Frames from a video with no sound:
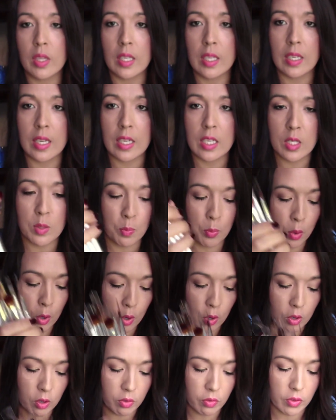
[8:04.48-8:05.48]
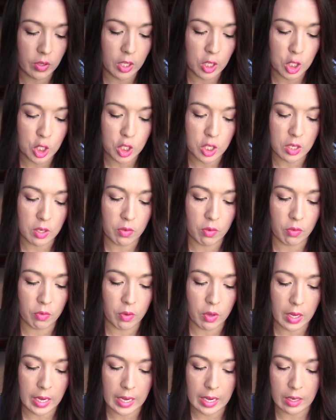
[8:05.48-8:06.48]
Really nice pearl finished
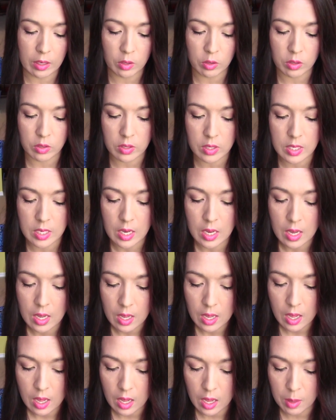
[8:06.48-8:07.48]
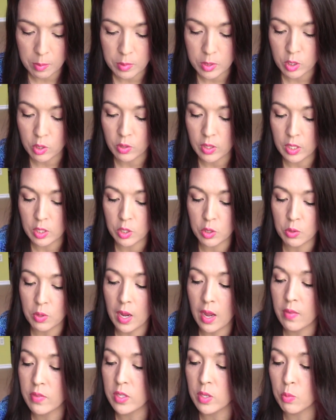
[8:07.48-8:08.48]
handles. So they do
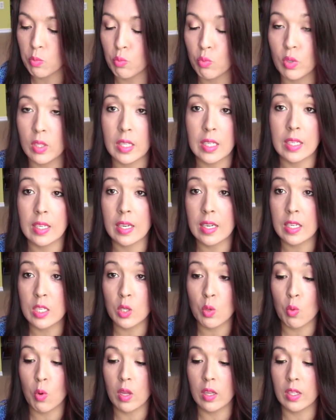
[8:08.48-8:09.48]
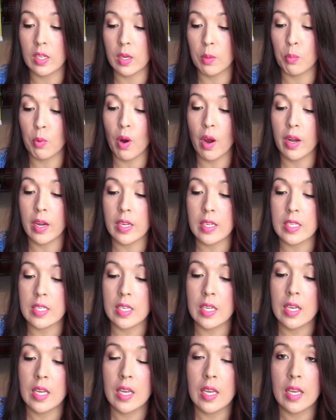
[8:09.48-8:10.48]
have some really nice quality
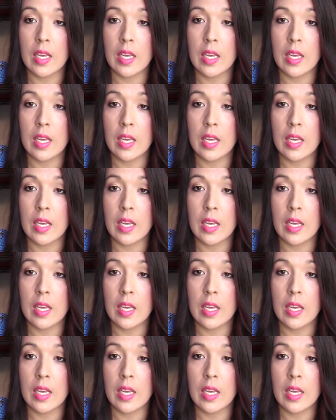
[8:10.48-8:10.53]
products